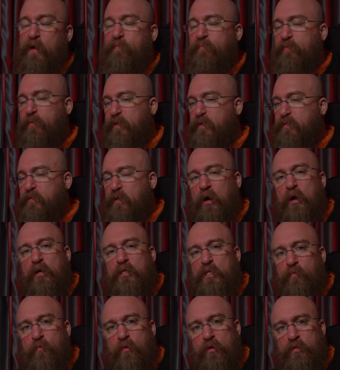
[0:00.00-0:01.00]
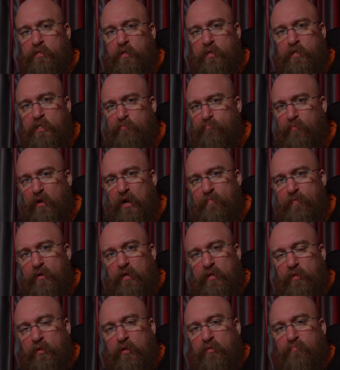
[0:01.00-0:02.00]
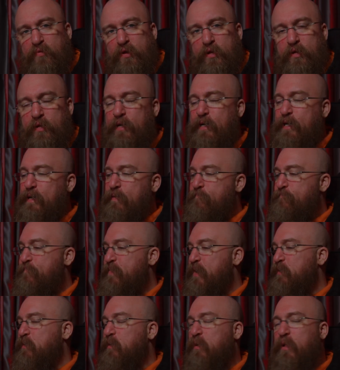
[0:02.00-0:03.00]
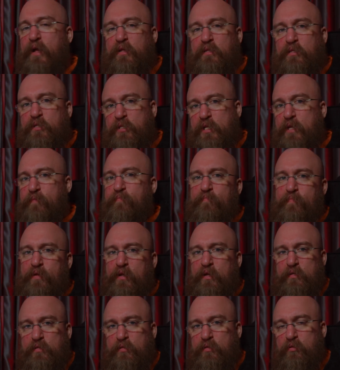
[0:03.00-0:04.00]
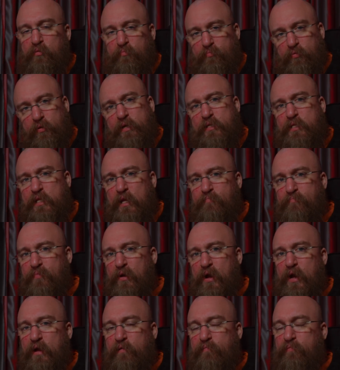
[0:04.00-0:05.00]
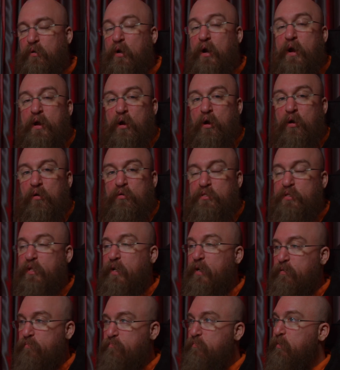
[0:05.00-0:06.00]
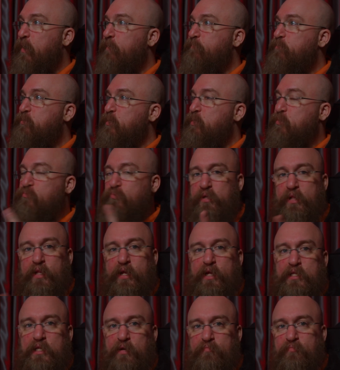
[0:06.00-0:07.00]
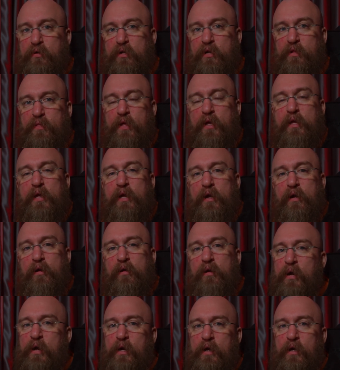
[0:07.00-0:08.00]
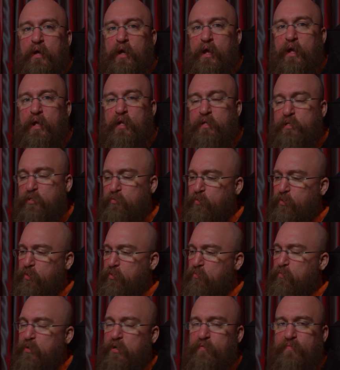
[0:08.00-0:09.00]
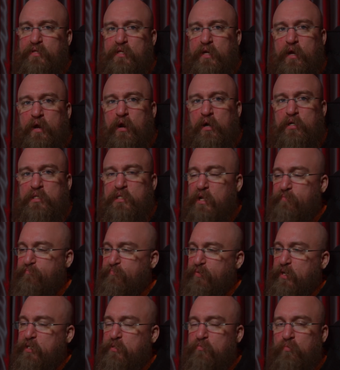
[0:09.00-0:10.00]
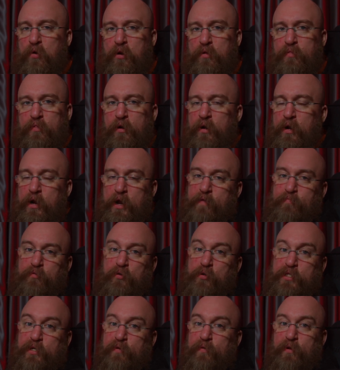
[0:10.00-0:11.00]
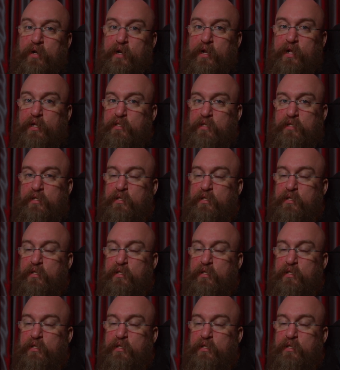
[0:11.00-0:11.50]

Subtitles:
Now for the guitars, I wanted to experiment a little bit. Mendel had just given me his new preset pack for IRs that have just released. I'll put a thing here. And I just went through one of his IRs and I picked one. I have no idea what it is.